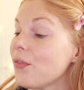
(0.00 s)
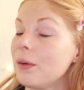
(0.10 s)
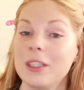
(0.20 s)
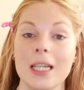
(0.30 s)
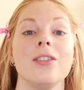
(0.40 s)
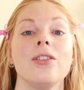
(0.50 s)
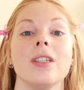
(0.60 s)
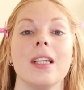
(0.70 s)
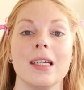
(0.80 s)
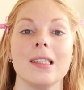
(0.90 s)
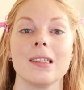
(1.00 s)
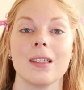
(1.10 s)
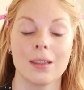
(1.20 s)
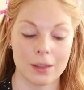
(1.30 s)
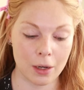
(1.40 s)
foundation
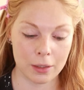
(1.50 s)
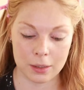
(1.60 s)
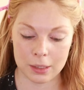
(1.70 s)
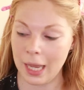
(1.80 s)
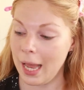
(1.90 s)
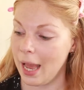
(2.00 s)
is done.